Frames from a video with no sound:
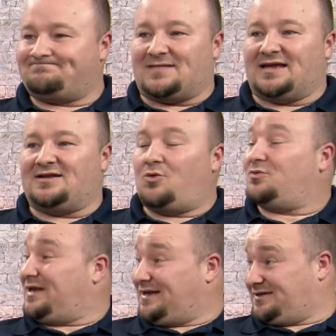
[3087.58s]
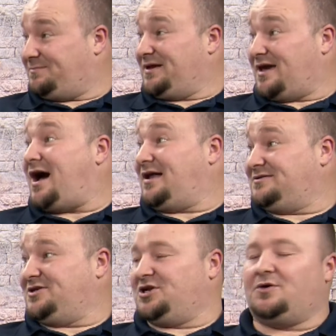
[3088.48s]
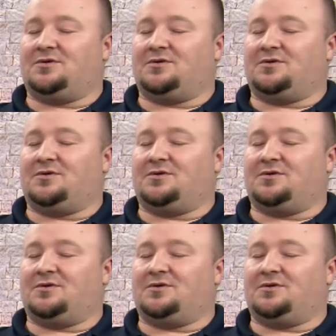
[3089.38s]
they don't need to be gotten, you know.